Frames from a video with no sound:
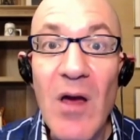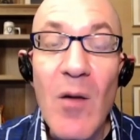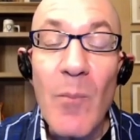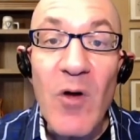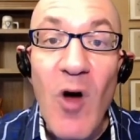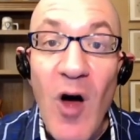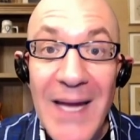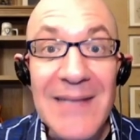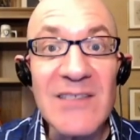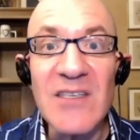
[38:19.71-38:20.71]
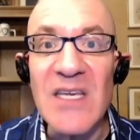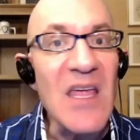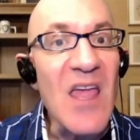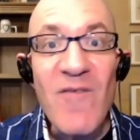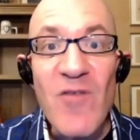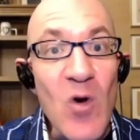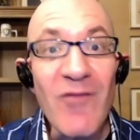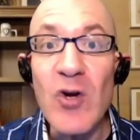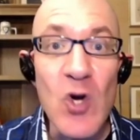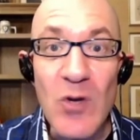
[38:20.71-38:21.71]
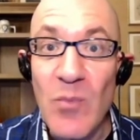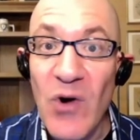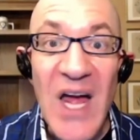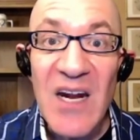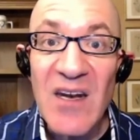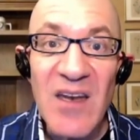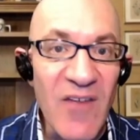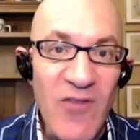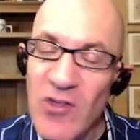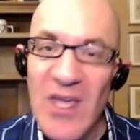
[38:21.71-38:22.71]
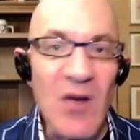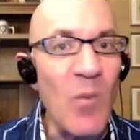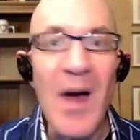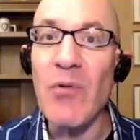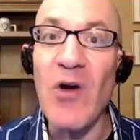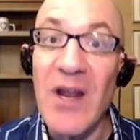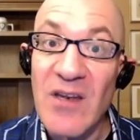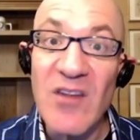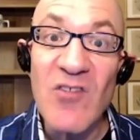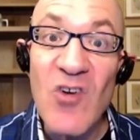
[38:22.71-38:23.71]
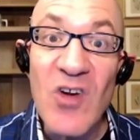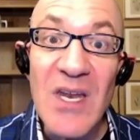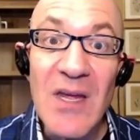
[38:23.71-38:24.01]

but honestly, if you have a good product, if you think my product is good,